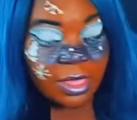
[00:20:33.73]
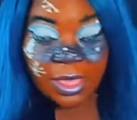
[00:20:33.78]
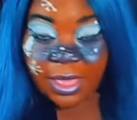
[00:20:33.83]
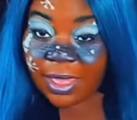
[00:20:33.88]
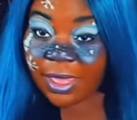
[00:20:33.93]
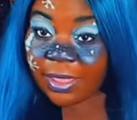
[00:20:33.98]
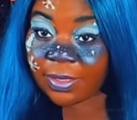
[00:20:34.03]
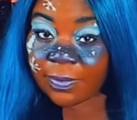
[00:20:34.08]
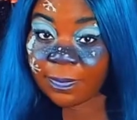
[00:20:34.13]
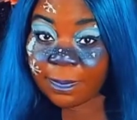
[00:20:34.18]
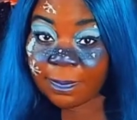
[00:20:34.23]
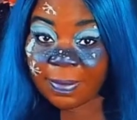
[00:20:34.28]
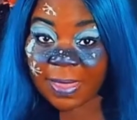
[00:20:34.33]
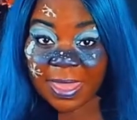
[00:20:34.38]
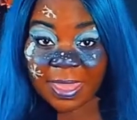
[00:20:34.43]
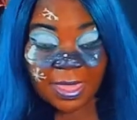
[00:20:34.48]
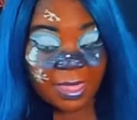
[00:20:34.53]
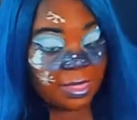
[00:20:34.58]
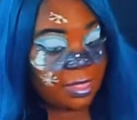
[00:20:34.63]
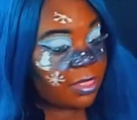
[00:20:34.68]
and
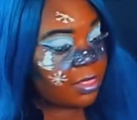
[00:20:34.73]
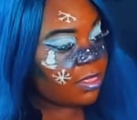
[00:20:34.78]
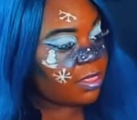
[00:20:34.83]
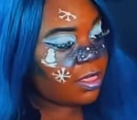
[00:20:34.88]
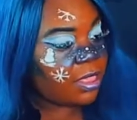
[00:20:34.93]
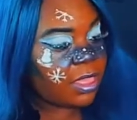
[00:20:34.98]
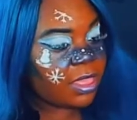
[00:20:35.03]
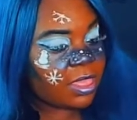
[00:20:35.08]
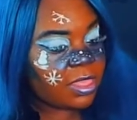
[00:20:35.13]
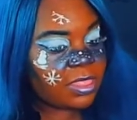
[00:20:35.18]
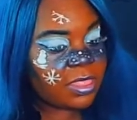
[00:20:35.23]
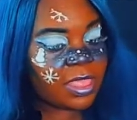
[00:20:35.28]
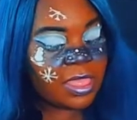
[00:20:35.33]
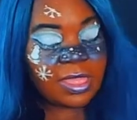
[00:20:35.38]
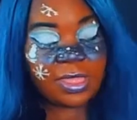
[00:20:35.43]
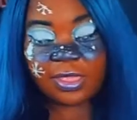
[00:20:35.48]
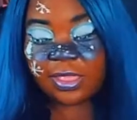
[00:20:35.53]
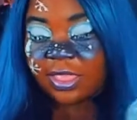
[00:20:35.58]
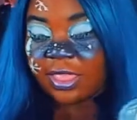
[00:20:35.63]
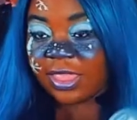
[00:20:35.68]
pink and
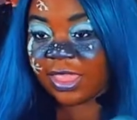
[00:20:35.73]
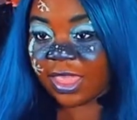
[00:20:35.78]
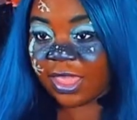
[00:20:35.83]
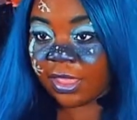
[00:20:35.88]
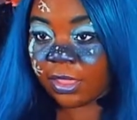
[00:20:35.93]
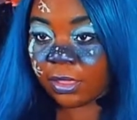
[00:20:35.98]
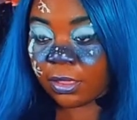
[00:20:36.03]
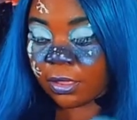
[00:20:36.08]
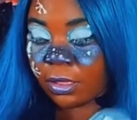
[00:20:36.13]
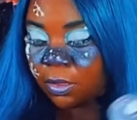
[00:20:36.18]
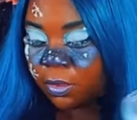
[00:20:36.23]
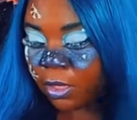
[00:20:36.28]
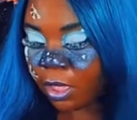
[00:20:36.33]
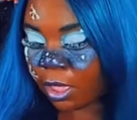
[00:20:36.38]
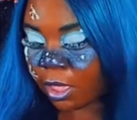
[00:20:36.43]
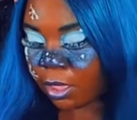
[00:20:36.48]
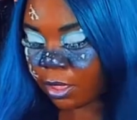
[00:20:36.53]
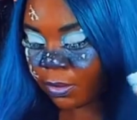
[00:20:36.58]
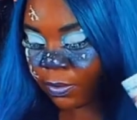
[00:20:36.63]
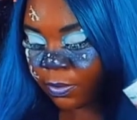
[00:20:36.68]
ink set,
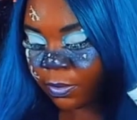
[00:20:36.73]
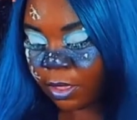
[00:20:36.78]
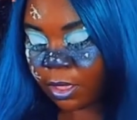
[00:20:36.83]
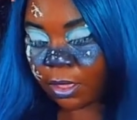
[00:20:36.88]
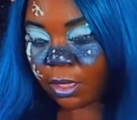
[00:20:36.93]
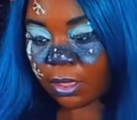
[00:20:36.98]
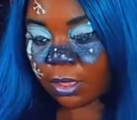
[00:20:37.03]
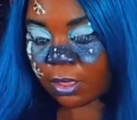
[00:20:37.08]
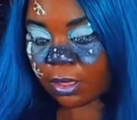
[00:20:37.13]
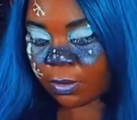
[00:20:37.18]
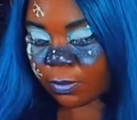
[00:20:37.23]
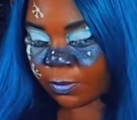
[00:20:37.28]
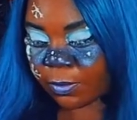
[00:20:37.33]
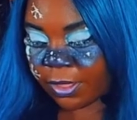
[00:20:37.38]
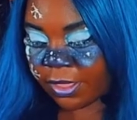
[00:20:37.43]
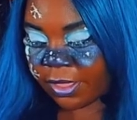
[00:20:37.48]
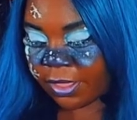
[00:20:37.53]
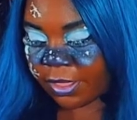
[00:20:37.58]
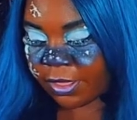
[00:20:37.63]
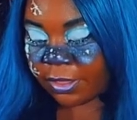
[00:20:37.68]

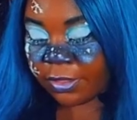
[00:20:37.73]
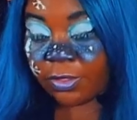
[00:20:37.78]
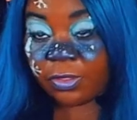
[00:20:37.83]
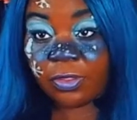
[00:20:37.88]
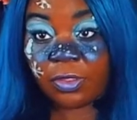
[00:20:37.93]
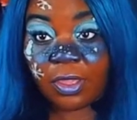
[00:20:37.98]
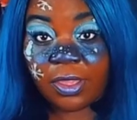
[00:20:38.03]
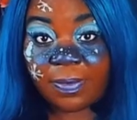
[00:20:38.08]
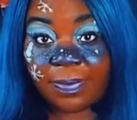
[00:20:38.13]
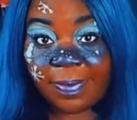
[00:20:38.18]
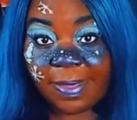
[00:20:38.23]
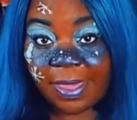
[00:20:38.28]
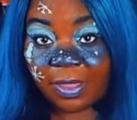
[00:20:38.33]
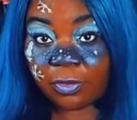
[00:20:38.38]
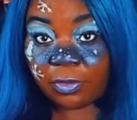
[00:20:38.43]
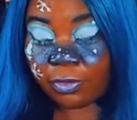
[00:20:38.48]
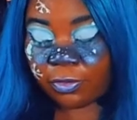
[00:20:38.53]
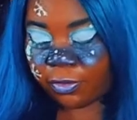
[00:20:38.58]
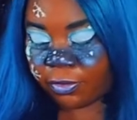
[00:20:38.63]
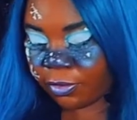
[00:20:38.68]
were
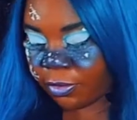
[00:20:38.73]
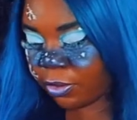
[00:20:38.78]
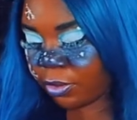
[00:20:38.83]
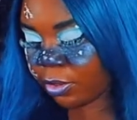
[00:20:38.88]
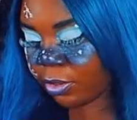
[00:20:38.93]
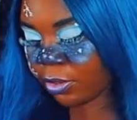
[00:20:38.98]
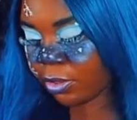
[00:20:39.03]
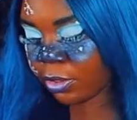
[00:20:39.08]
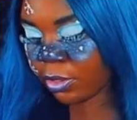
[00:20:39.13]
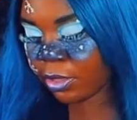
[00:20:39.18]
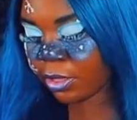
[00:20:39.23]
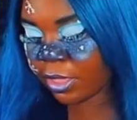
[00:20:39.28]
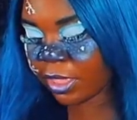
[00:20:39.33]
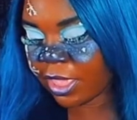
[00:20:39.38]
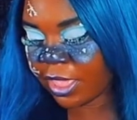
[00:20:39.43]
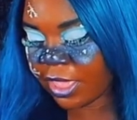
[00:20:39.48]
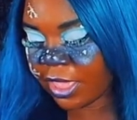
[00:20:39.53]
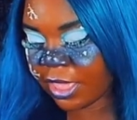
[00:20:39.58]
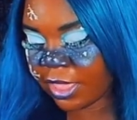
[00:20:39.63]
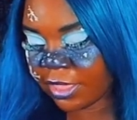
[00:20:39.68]
£9,
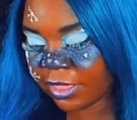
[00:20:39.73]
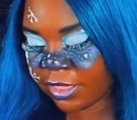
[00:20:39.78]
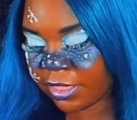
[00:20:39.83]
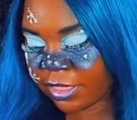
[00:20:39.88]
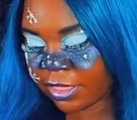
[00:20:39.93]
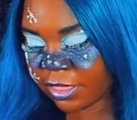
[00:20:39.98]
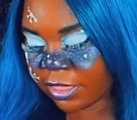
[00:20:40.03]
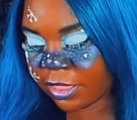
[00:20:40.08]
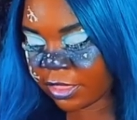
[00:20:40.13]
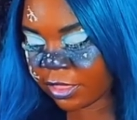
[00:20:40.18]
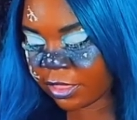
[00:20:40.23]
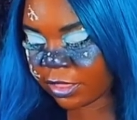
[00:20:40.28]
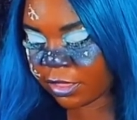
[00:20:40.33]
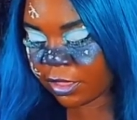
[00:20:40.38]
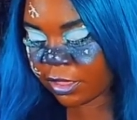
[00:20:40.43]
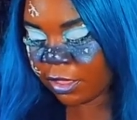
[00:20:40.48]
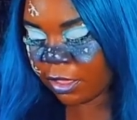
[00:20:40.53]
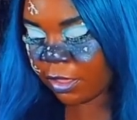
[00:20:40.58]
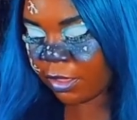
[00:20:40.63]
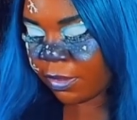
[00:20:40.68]
and
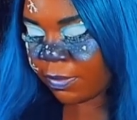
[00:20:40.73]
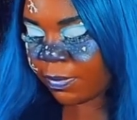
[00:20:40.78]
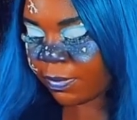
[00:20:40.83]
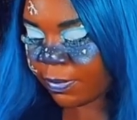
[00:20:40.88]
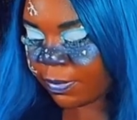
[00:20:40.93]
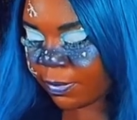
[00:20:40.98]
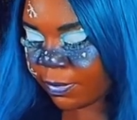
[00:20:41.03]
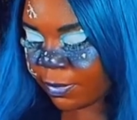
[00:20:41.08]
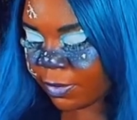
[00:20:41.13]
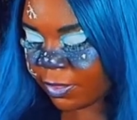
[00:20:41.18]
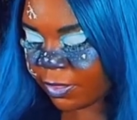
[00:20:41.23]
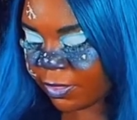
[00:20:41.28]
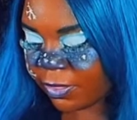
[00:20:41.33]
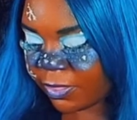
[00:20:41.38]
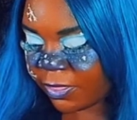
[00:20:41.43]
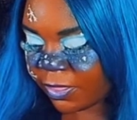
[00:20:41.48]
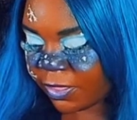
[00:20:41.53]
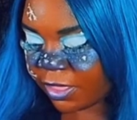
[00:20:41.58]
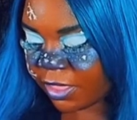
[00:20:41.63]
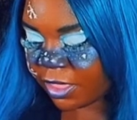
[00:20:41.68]

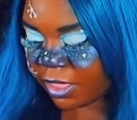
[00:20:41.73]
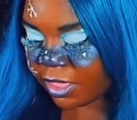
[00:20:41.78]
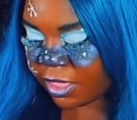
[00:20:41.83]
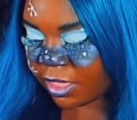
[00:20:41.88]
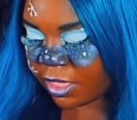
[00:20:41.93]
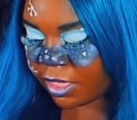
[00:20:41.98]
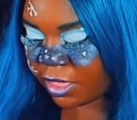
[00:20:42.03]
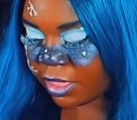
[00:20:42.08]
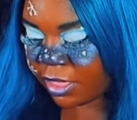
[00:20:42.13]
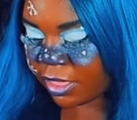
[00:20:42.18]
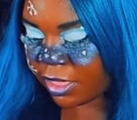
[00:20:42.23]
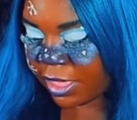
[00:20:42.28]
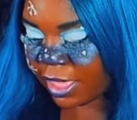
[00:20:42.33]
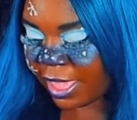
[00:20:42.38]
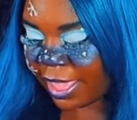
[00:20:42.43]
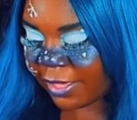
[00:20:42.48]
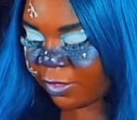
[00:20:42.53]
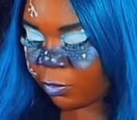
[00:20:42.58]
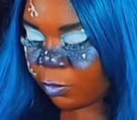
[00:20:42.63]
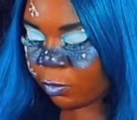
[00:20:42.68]
the
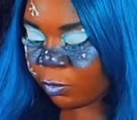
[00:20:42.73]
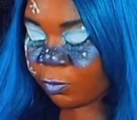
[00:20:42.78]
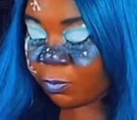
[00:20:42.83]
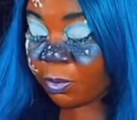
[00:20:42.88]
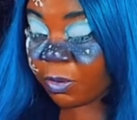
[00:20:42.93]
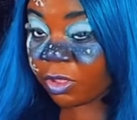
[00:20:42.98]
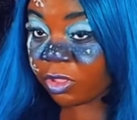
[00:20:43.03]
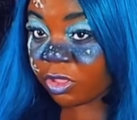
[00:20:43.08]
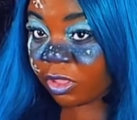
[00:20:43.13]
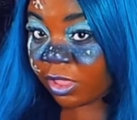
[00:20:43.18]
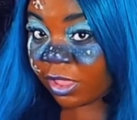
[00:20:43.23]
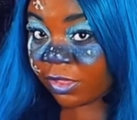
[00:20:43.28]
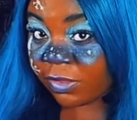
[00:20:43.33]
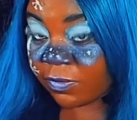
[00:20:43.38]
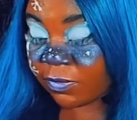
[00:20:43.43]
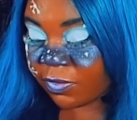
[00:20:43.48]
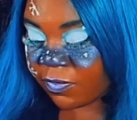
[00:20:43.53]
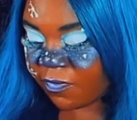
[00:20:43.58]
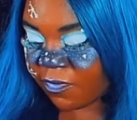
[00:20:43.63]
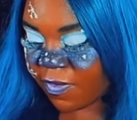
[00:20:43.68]
angled brush liner
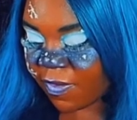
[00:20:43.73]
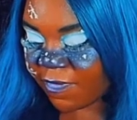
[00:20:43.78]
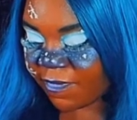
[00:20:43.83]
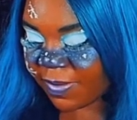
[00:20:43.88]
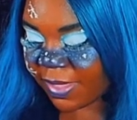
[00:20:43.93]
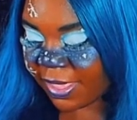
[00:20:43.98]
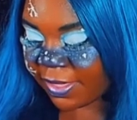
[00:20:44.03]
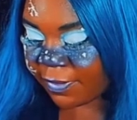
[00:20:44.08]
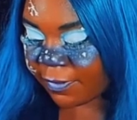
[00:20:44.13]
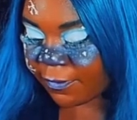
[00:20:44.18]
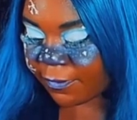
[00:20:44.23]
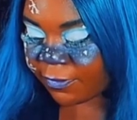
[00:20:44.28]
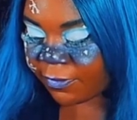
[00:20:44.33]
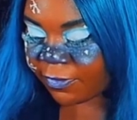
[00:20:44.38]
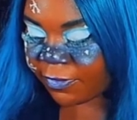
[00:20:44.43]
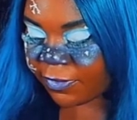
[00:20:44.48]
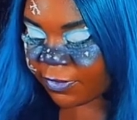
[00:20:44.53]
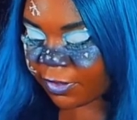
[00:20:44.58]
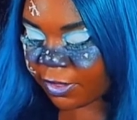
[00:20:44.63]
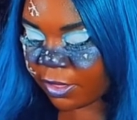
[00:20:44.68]
was
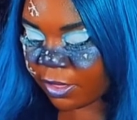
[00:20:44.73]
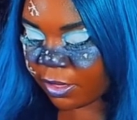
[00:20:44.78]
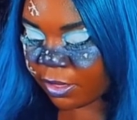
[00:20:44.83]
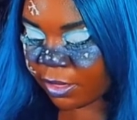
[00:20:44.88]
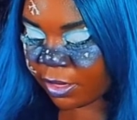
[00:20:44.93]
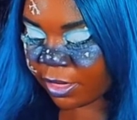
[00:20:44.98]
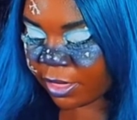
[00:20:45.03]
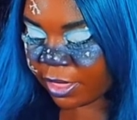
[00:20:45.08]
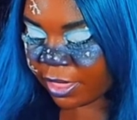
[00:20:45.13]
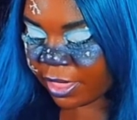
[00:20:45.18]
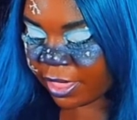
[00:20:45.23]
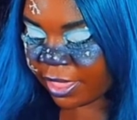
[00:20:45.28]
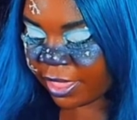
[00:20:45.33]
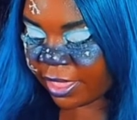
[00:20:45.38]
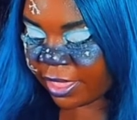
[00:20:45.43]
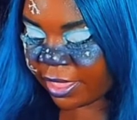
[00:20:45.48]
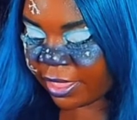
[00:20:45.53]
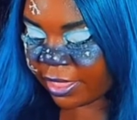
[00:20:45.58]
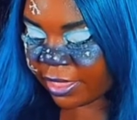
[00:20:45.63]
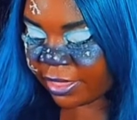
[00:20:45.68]
£5,
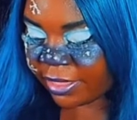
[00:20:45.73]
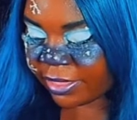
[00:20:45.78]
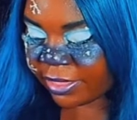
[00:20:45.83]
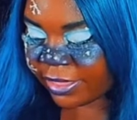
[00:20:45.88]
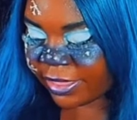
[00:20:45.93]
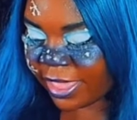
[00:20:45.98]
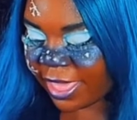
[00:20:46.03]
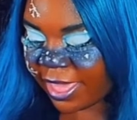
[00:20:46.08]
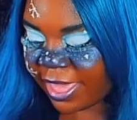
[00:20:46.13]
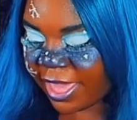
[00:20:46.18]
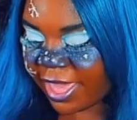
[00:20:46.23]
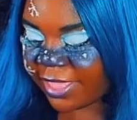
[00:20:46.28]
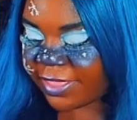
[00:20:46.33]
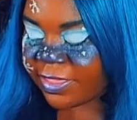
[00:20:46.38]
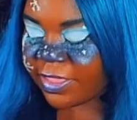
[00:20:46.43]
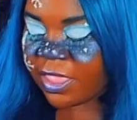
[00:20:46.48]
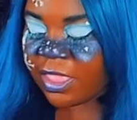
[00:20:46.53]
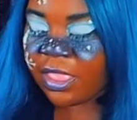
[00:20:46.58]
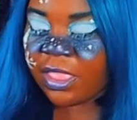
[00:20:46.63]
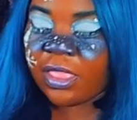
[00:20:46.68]
and yeah,
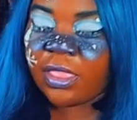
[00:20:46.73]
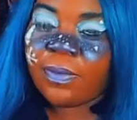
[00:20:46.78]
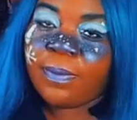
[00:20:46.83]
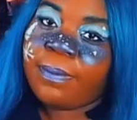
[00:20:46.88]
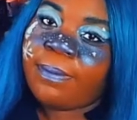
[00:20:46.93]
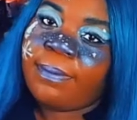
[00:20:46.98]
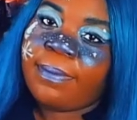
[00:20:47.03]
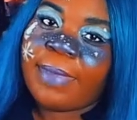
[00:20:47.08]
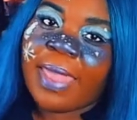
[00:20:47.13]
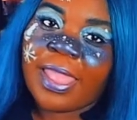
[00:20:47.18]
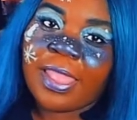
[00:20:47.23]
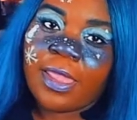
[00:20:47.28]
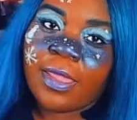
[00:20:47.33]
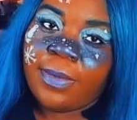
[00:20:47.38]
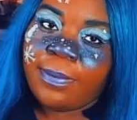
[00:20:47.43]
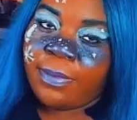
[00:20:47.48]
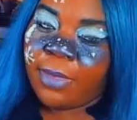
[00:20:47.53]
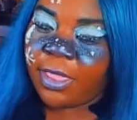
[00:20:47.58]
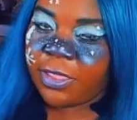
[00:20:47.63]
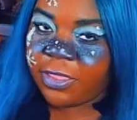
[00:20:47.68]
and the mellow
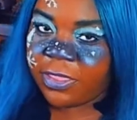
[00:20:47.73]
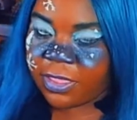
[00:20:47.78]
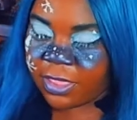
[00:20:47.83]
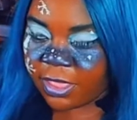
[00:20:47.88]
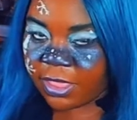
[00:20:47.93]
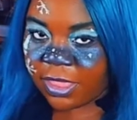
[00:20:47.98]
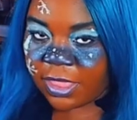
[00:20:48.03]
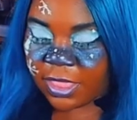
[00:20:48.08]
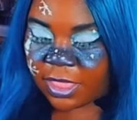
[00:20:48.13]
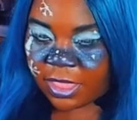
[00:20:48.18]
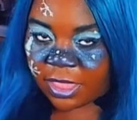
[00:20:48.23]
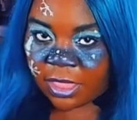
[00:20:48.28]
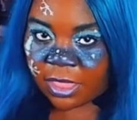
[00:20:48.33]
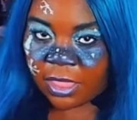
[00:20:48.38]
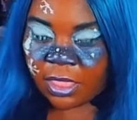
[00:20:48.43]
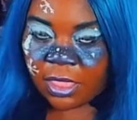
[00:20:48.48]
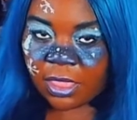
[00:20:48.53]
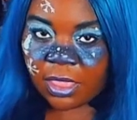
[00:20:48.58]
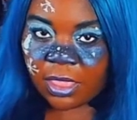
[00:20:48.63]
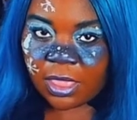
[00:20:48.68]
mustard in
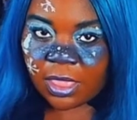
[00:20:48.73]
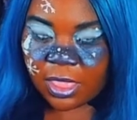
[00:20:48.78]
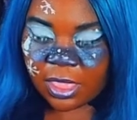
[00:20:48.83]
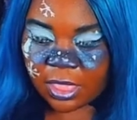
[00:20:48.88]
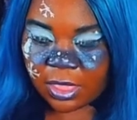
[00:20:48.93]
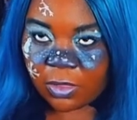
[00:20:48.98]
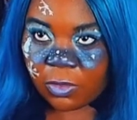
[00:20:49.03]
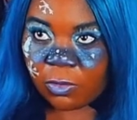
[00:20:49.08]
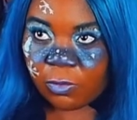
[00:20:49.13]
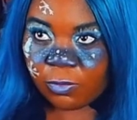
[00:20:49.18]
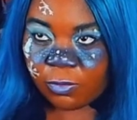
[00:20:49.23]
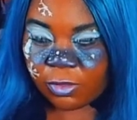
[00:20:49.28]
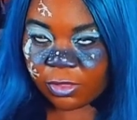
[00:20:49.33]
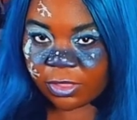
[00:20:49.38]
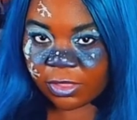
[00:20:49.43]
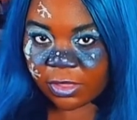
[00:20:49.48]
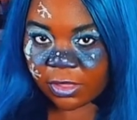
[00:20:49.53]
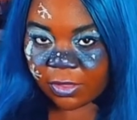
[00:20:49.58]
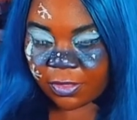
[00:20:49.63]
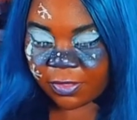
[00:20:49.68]
ink was